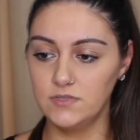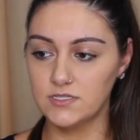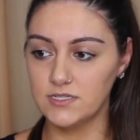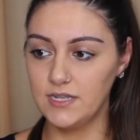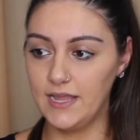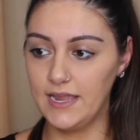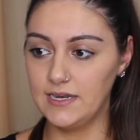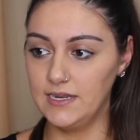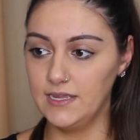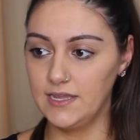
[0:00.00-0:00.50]

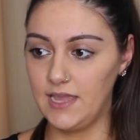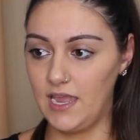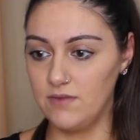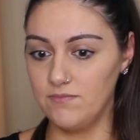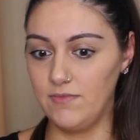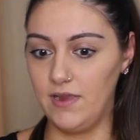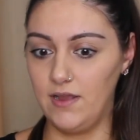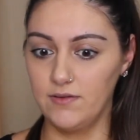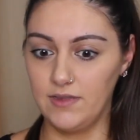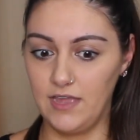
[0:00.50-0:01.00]
This lady
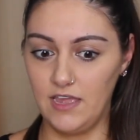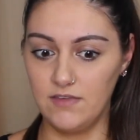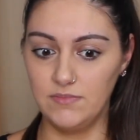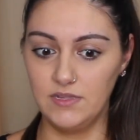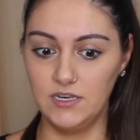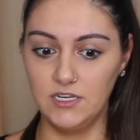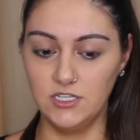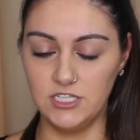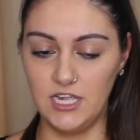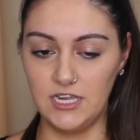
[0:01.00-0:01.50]
came round, gave
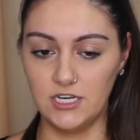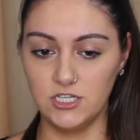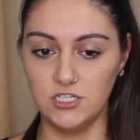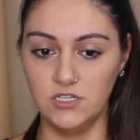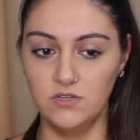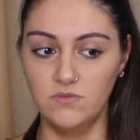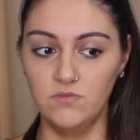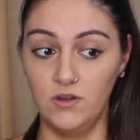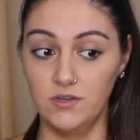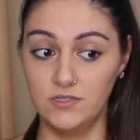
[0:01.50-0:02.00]
me an
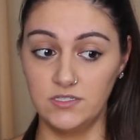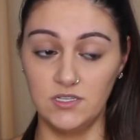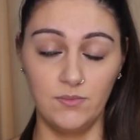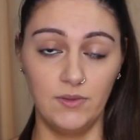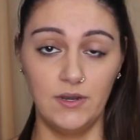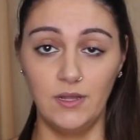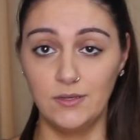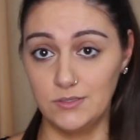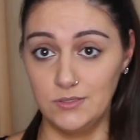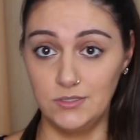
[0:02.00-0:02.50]
injection while
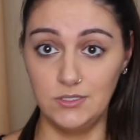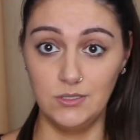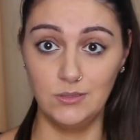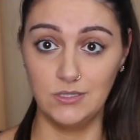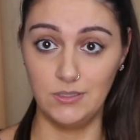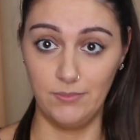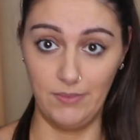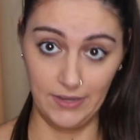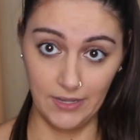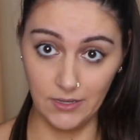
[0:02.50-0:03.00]
someone else was
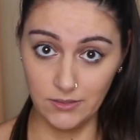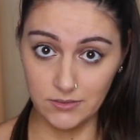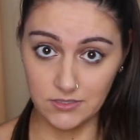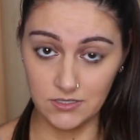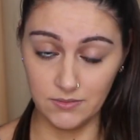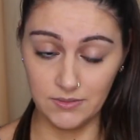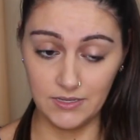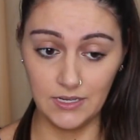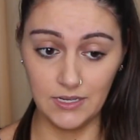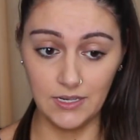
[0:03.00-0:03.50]
doing something else
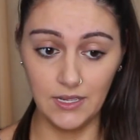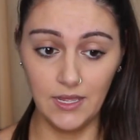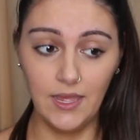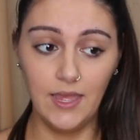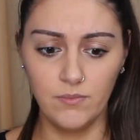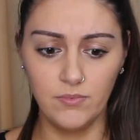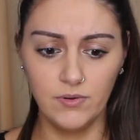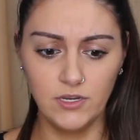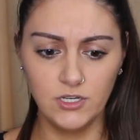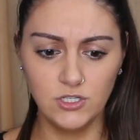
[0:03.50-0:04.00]
to me.
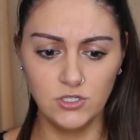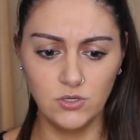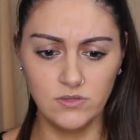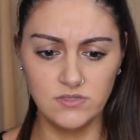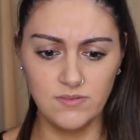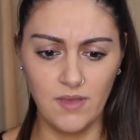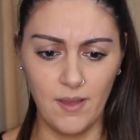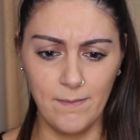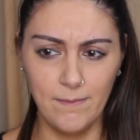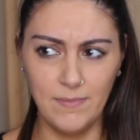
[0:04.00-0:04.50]
I'm pretty sure it
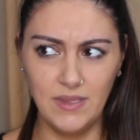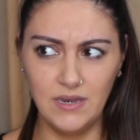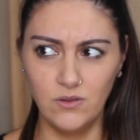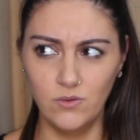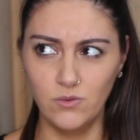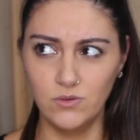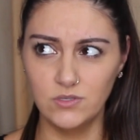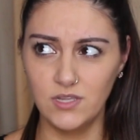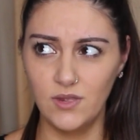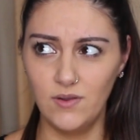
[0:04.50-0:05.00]
was about a
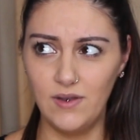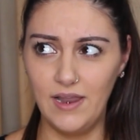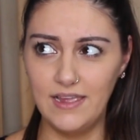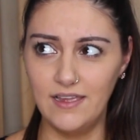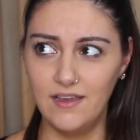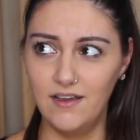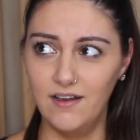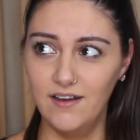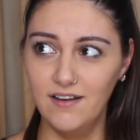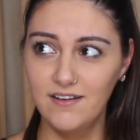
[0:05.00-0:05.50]
minute or so
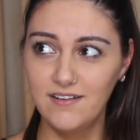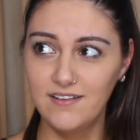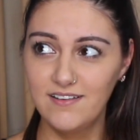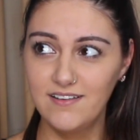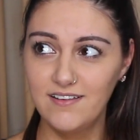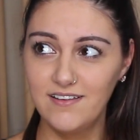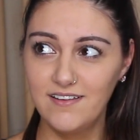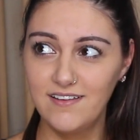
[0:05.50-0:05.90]
later.